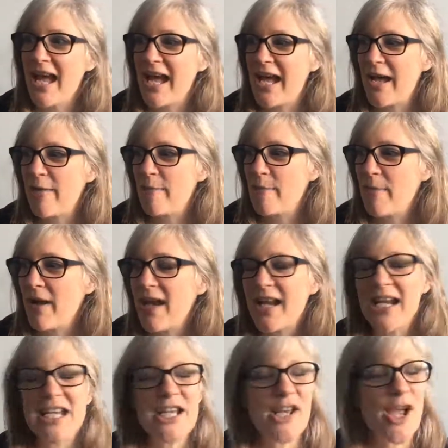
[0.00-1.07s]
And
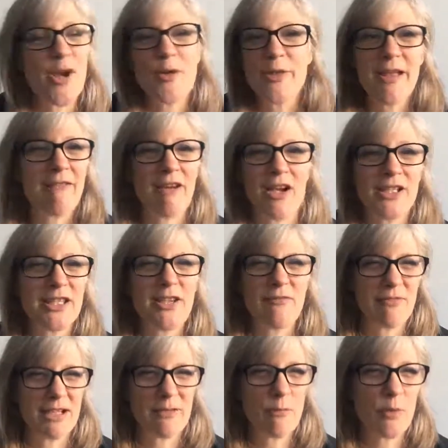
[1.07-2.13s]
I know I
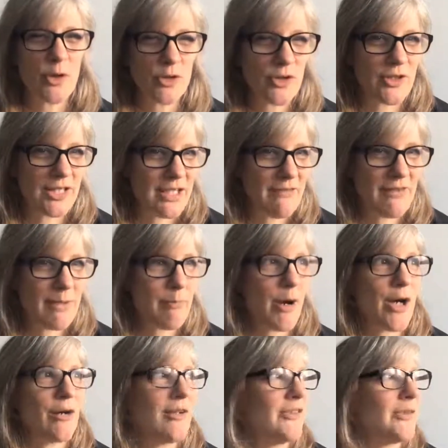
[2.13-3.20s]
don't really watch TV
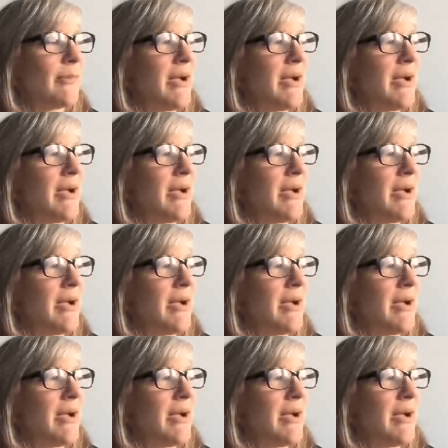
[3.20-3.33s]
programs,